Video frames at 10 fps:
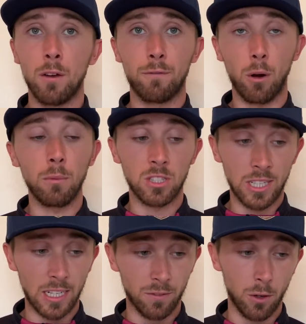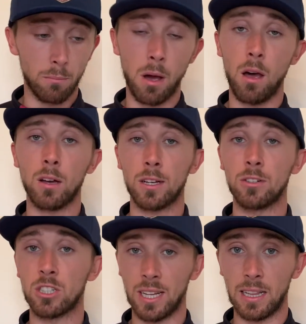From the 6 foot marker,
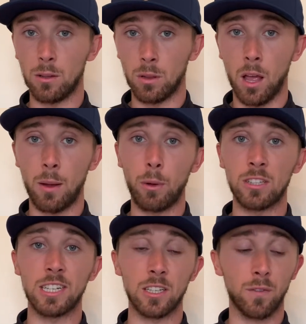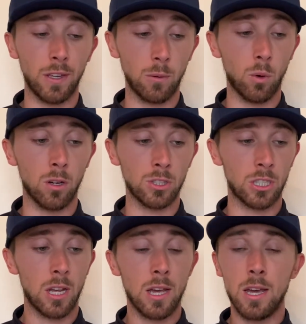it just had a little line where 6 feet was.